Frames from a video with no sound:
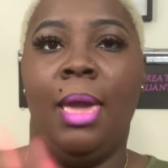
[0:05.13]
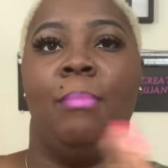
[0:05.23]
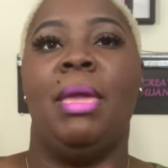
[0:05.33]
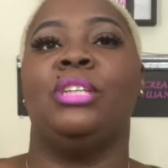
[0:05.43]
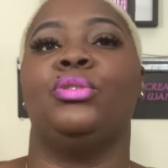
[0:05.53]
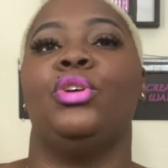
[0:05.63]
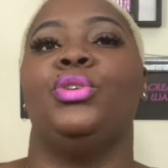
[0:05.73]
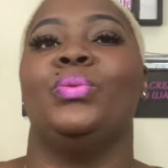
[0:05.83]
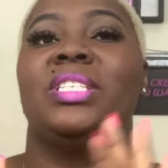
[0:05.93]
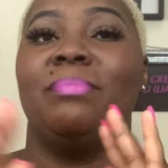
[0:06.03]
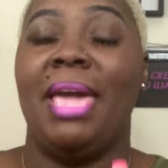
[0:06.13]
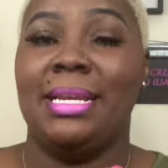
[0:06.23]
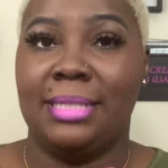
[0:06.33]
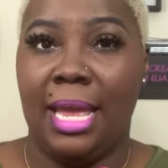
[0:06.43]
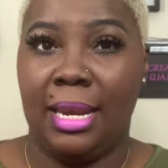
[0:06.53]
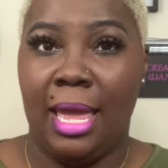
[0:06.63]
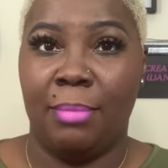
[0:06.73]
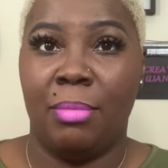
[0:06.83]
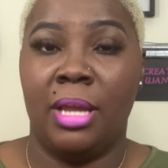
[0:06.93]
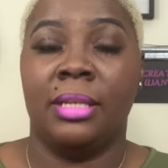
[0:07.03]
Make sure you smash that
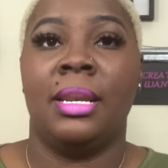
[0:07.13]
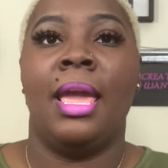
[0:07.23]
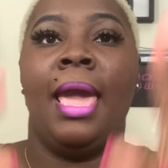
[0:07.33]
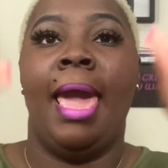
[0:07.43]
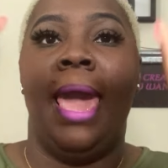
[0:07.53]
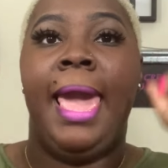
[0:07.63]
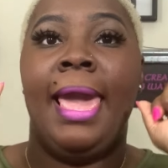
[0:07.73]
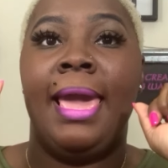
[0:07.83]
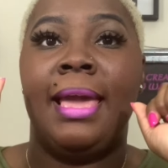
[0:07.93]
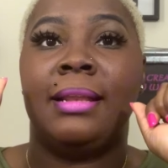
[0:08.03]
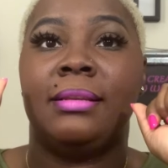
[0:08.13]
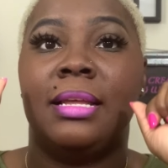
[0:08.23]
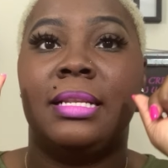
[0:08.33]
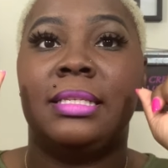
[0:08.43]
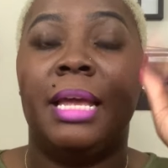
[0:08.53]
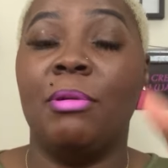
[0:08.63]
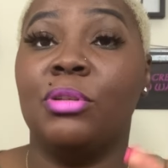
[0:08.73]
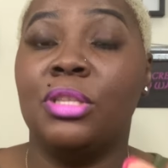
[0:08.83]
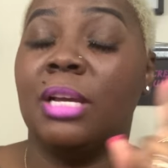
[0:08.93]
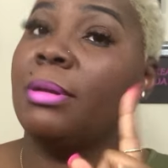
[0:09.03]
like button and tell me
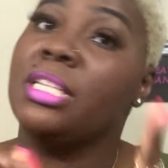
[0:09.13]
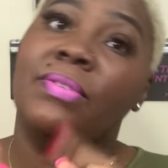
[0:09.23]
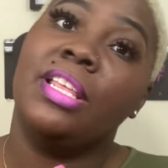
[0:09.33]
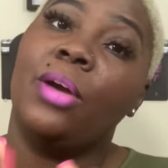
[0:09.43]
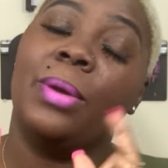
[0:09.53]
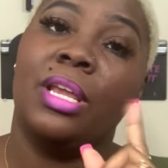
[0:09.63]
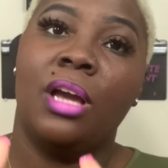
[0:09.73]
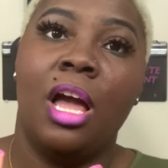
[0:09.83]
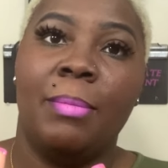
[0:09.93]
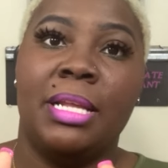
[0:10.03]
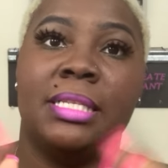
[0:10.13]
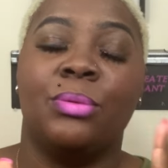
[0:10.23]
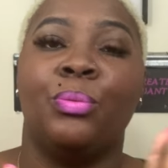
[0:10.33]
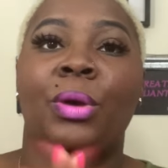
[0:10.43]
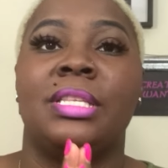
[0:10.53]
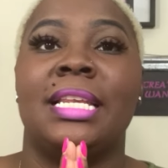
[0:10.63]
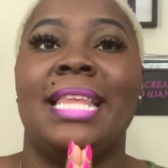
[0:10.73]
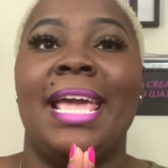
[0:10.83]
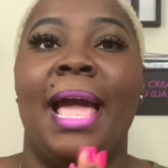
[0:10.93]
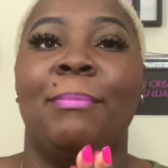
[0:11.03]
what you think about this video in the comments.
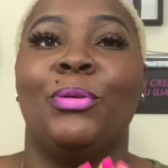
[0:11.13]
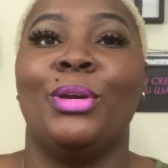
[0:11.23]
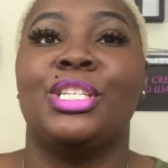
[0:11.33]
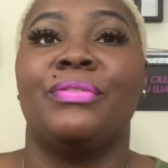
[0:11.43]
Today, I'm going to